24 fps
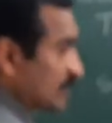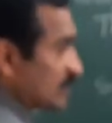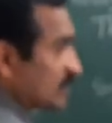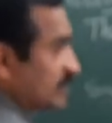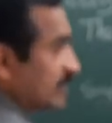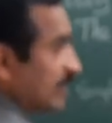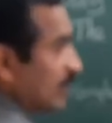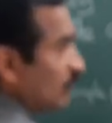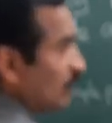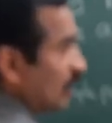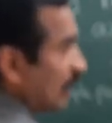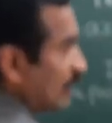
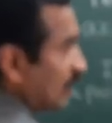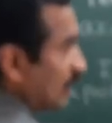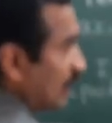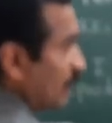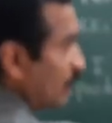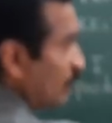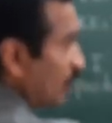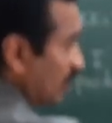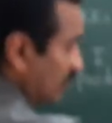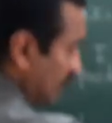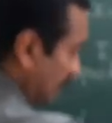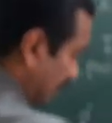C will
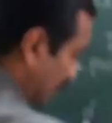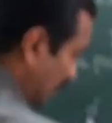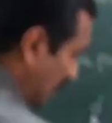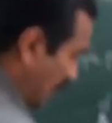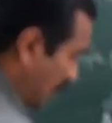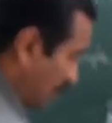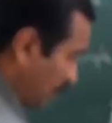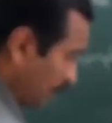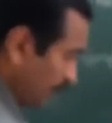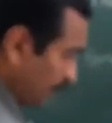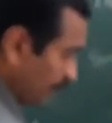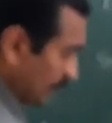come on the
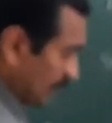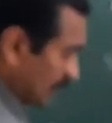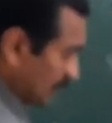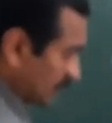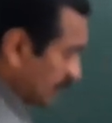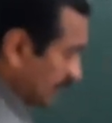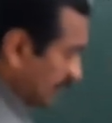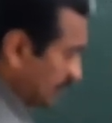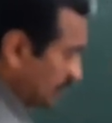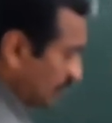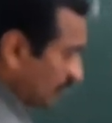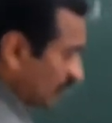top,
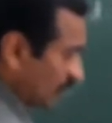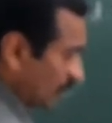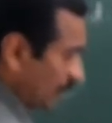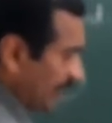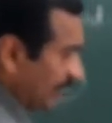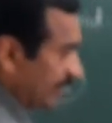CG will be